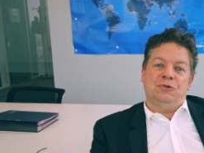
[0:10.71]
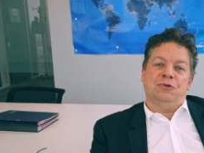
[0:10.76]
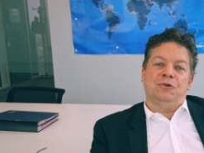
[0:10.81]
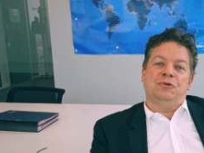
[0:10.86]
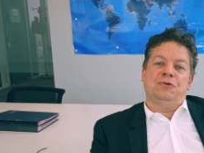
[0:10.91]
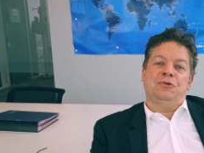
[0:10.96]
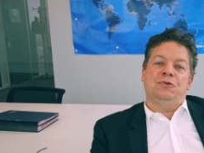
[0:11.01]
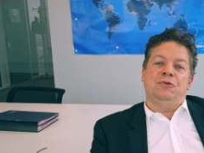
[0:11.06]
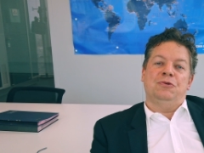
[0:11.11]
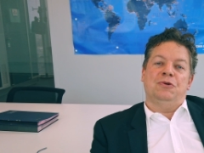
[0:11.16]
to
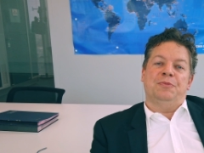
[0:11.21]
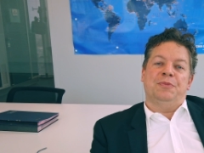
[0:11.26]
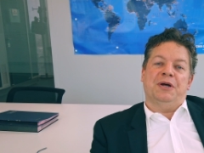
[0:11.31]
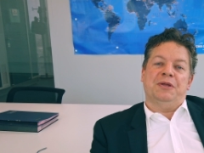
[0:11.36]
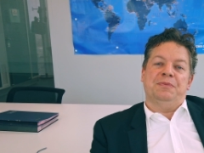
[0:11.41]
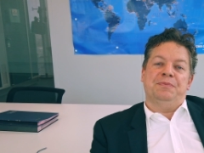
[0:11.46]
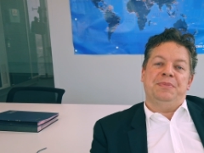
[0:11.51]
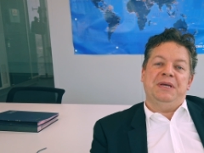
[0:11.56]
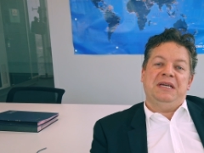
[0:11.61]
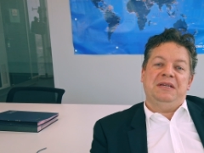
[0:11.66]
talk to you
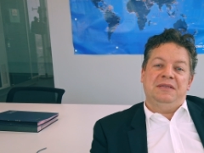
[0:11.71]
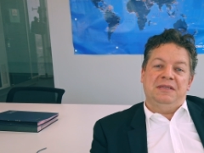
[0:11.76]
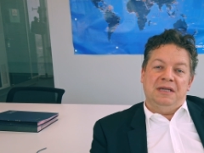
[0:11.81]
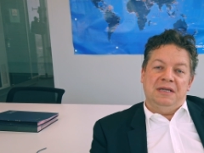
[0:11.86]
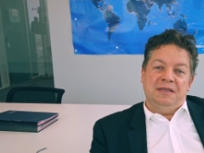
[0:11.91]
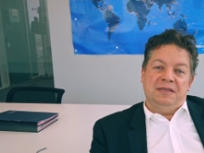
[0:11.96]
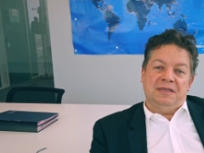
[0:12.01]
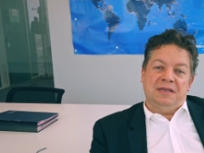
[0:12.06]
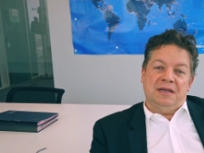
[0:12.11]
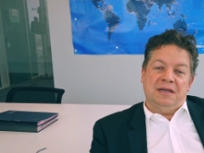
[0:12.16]
about big
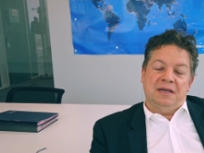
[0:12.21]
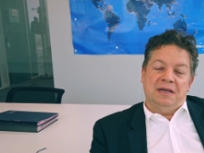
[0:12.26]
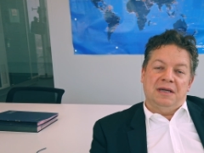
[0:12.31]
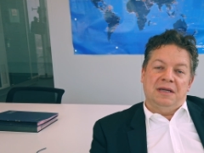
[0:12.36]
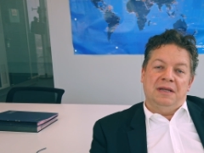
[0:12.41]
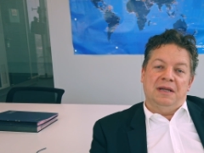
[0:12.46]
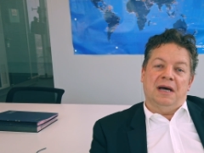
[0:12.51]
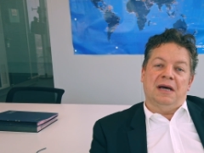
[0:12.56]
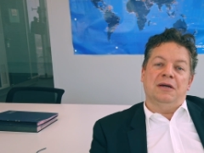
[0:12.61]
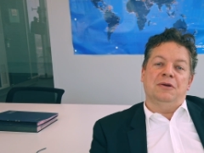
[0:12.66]
data
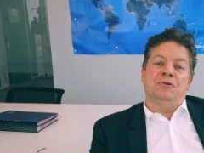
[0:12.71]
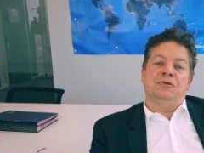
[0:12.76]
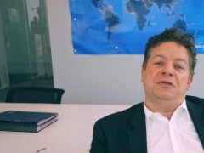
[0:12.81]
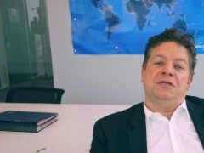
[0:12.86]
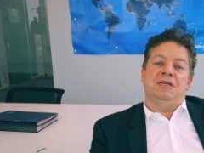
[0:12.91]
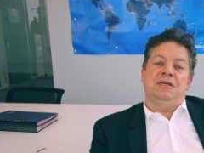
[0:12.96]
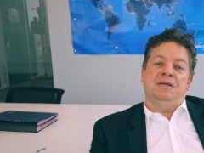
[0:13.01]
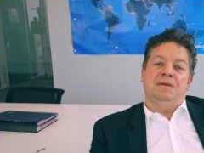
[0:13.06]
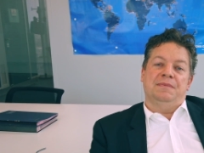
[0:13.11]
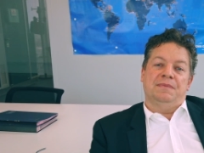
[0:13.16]
and
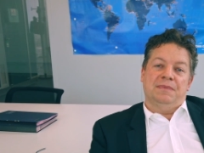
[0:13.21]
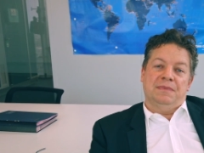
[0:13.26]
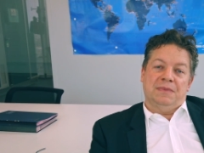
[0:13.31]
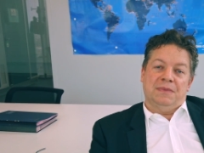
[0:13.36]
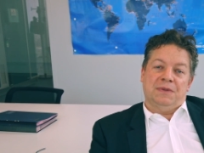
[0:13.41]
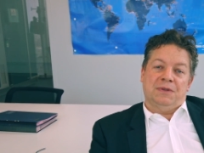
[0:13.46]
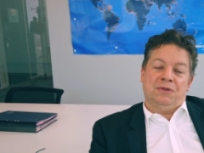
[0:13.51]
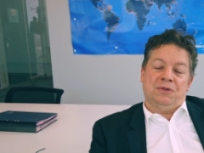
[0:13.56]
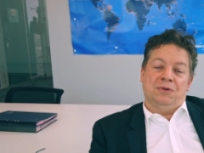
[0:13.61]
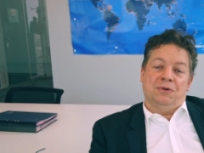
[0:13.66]
IoT.
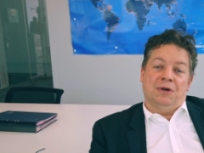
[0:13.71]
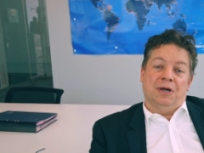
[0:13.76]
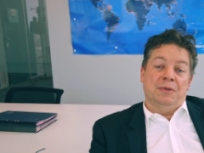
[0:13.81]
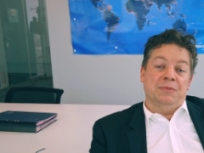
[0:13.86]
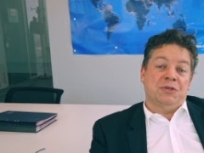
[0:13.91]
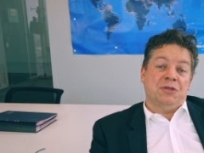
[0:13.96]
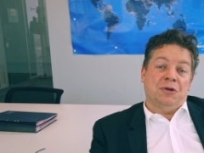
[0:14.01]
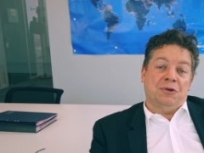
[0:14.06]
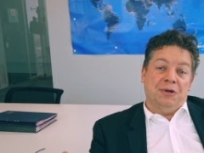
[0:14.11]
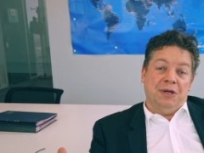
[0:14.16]
So
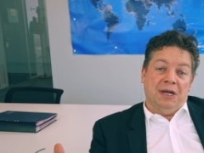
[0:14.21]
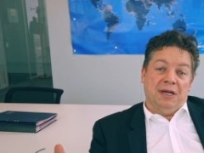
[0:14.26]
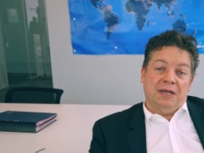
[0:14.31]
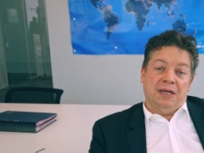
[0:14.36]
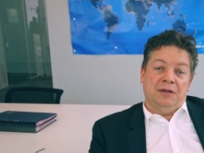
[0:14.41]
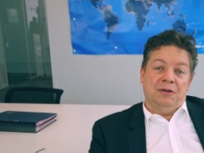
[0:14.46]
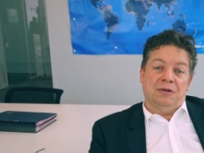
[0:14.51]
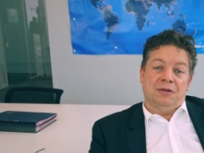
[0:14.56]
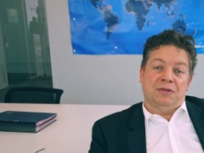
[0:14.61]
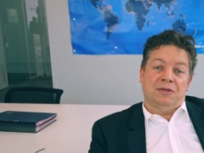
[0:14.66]
I'm sorry I
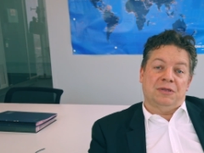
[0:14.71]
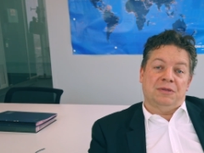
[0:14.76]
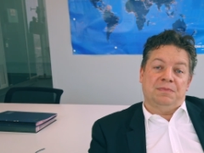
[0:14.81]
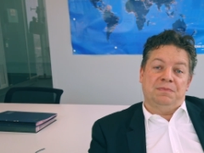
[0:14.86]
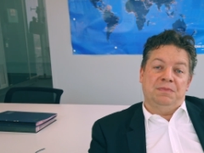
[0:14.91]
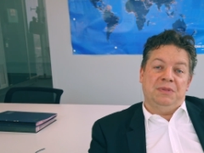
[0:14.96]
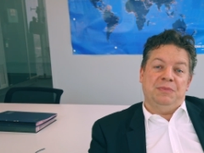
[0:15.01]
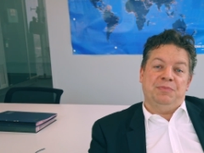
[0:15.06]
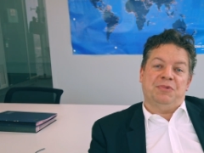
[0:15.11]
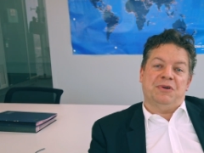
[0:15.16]
cannot
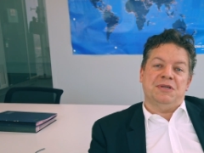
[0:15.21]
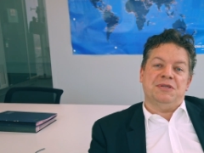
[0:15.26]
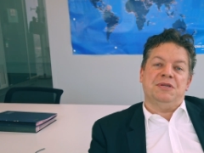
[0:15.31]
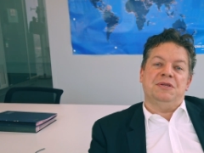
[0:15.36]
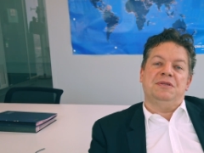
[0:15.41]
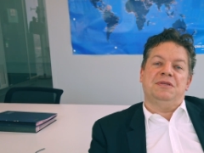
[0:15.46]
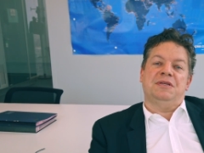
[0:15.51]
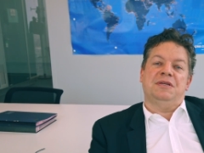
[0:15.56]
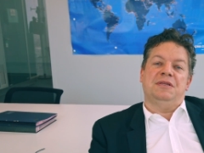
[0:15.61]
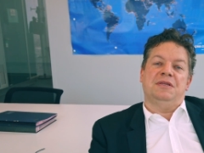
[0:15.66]
be
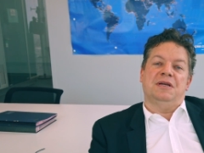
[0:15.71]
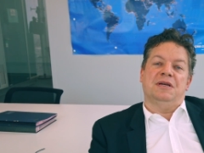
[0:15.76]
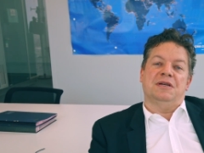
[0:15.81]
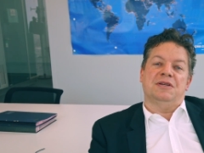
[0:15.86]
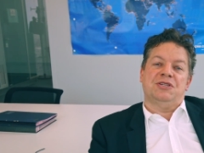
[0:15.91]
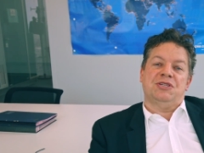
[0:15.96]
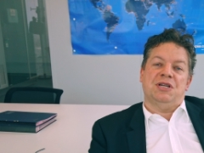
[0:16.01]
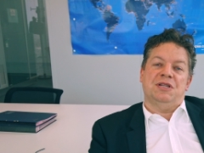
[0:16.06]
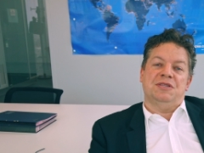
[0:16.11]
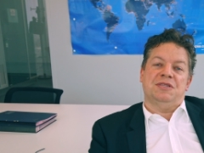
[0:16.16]
be in
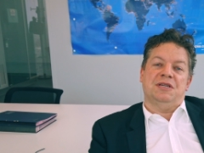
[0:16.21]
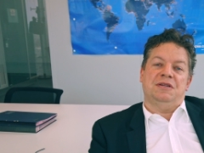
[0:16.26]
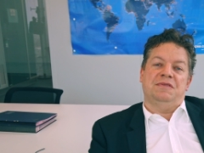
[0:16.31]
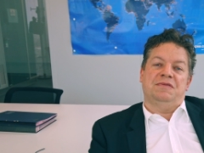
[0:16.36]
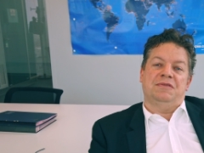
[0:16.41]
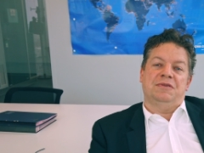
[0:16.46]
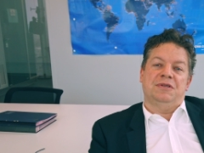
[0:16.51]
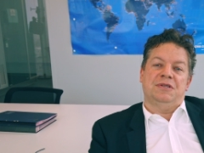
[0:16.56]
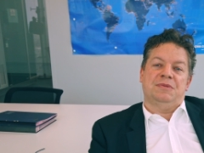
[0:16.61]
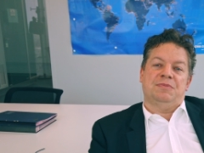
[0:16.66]
person
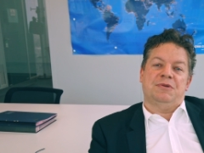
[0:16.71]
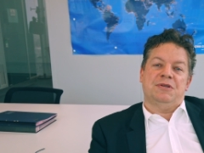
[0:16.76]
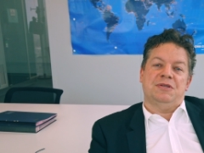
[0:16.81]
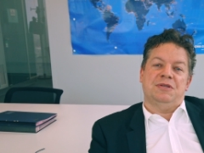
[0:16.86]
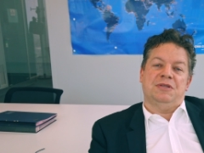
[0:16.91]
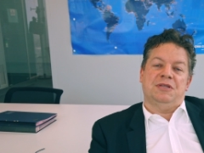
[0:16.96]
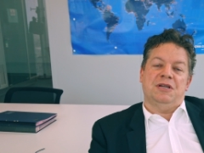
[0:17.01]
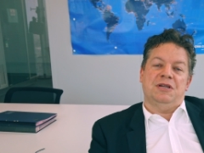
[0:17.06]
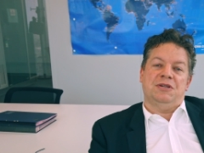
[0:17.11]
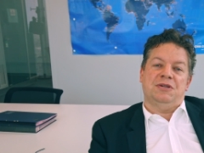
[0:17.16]
for this
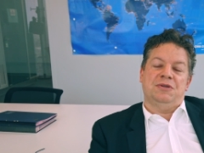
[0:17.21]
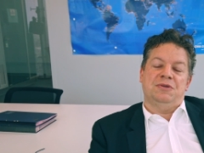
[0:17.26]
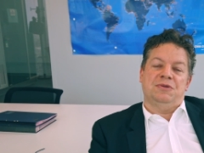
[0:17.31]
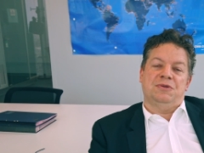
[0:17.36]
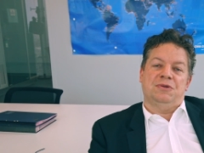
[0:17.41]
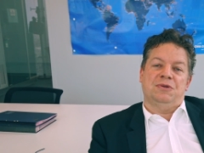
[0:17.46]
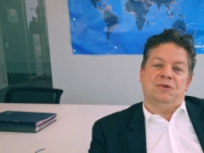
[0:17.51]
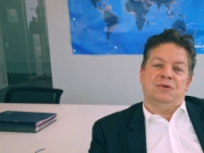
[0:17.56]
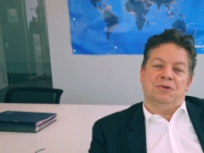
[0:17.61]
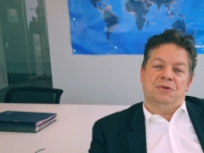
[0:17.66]

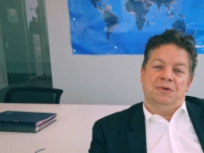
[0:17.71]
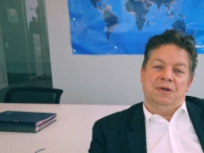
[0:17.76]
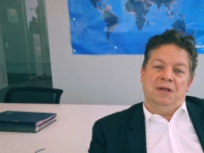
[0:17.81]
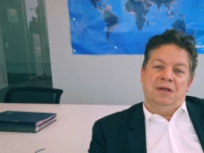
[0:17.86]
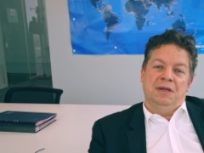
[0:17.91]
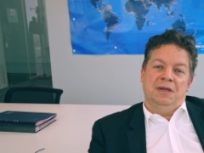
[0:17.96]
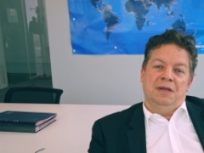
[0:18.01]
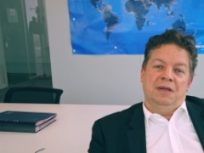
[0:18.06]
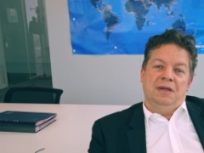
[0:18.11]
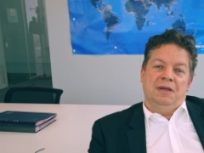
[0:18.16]
presentation. So
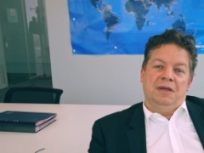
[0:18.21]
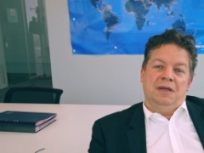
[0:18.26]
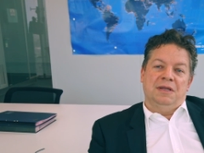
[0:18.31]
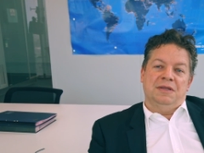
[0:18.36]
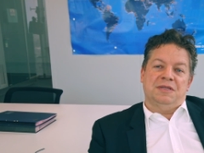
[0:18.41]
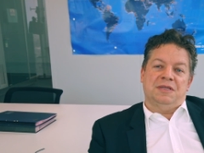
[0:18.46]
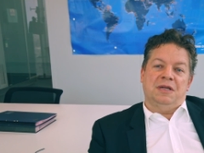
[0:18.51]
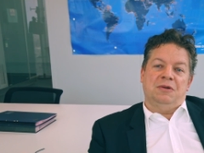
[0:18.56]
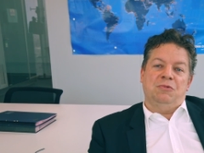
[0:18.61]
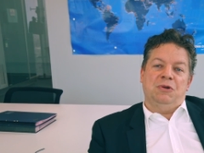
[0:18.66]

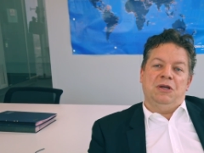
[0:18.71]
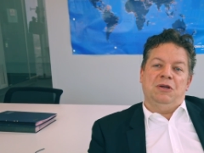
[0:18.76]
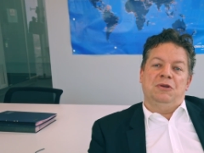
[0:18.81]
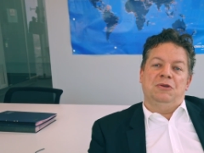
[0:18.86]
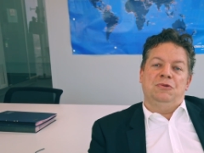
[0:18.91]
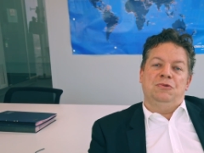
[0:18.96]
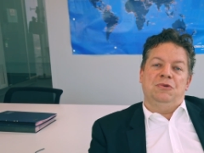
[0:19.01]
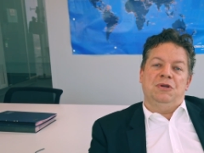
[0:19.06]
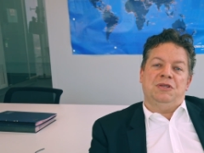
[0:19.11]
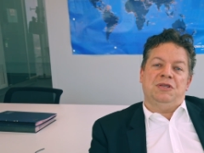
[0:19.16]
instead, we're
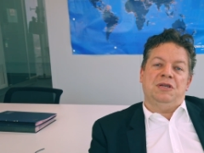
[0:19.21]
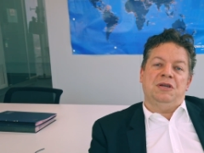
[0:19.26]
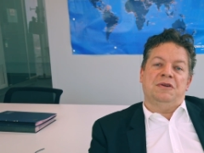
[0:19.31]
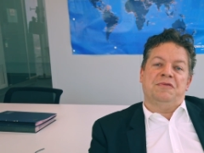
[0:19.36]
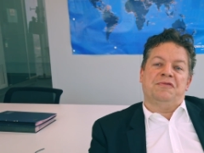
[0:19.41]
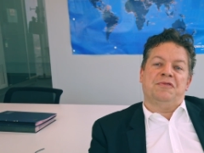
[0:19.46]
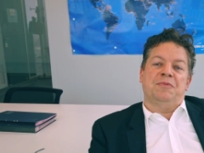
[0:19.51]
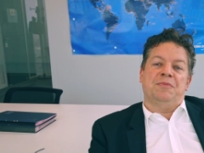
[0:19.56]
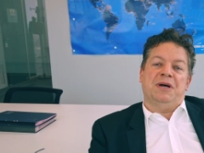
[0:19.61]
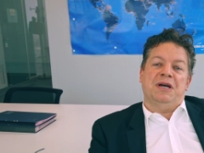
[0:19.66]
going to do it
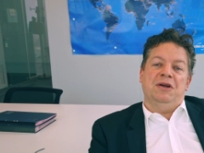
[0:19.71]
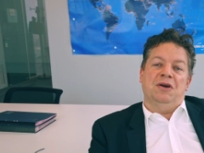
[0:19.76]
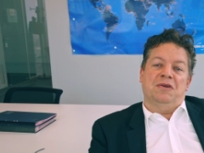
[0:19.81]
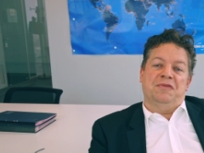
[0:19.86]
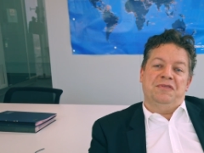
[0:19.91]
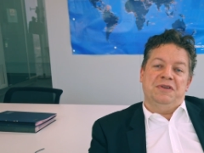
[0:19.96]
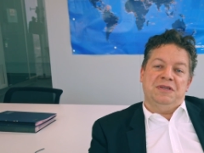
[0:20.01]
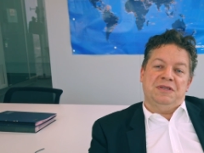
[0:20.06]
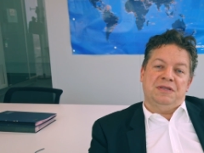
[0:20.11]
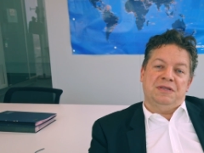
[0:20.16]
here from my
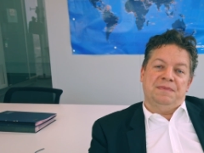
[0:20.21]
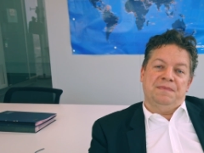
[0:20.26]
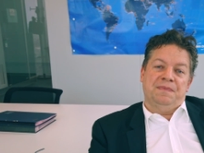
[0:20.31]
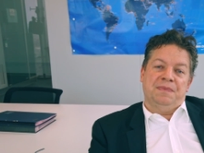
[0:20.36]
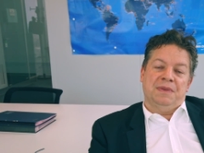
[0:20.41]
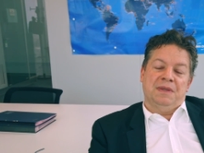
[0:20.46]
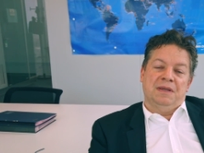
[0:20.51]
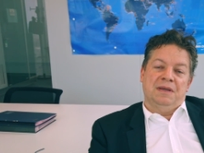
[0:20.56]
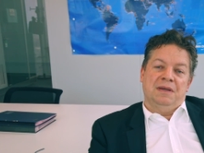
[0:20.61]
office.